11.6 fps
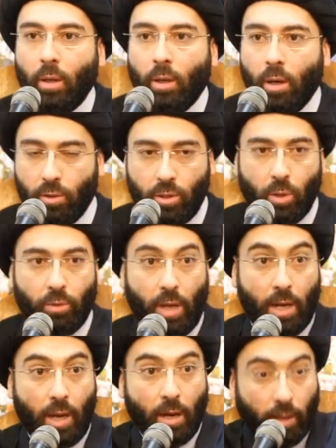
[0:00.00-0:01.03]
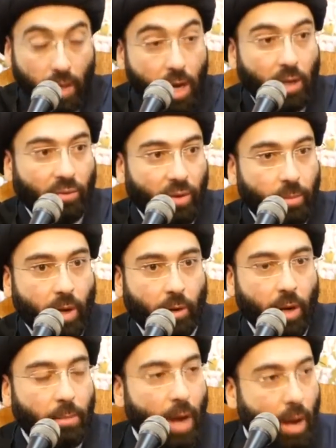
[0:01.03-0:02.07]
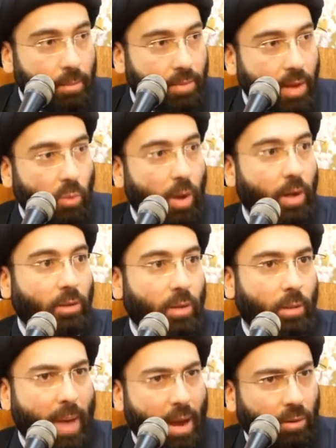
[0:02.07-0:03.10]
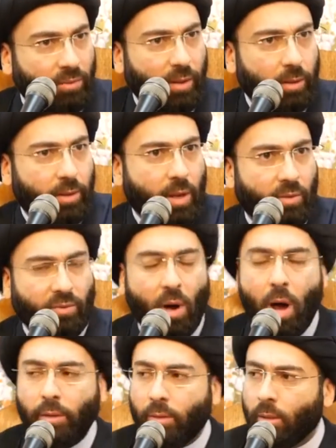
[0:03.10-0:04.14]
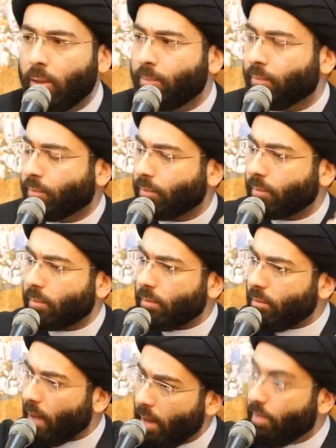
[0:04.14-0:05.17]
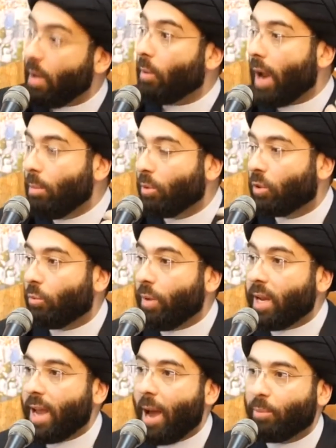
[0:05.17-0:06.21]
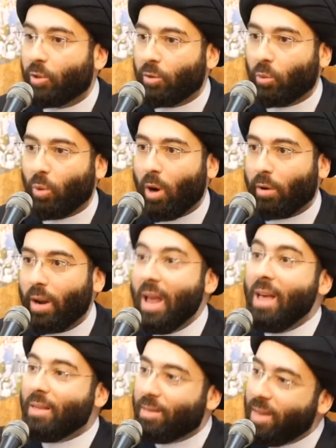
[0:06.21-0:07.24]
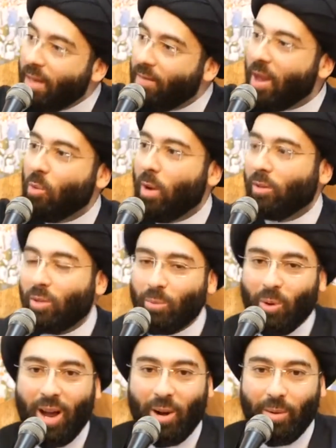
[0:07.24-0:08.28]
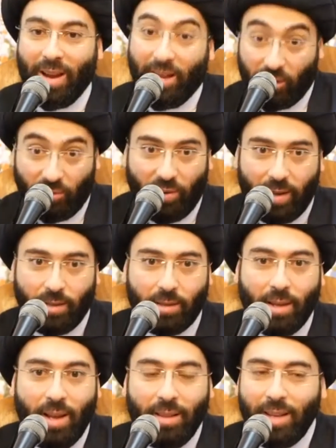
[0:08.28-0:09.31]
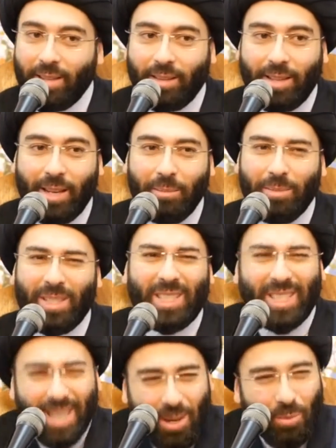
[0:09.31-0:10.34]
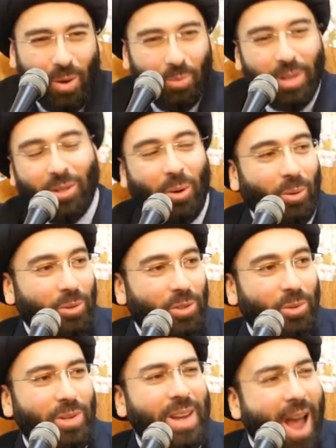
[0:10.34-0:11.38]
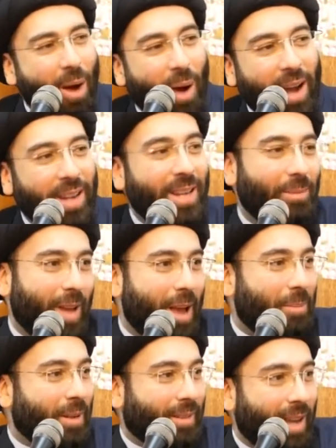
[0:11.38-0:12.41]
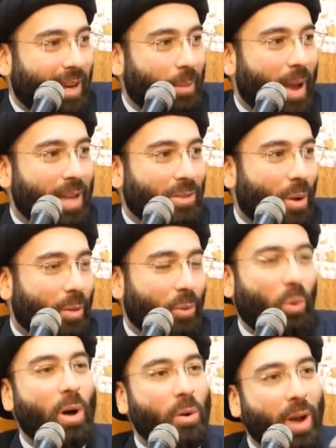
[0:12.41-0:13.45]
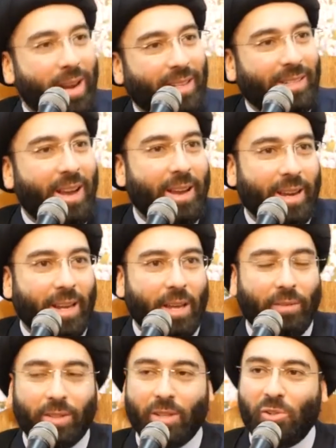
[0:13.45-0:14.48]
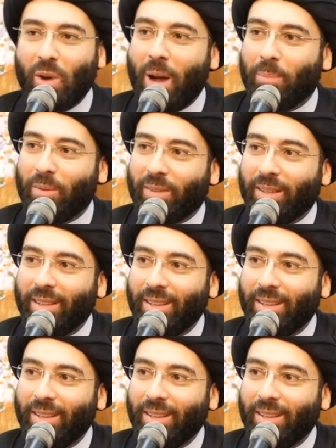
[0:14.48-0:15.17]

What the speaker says: And so taking lead from their Imam, they went into the battlefield, they fought, they were able to recapture the water. Then they went to Muawiyah, his friends. They said to him, "See what we told you. Now Ali ibn Abi Talib has all the water and he's not going to give us a drop of it."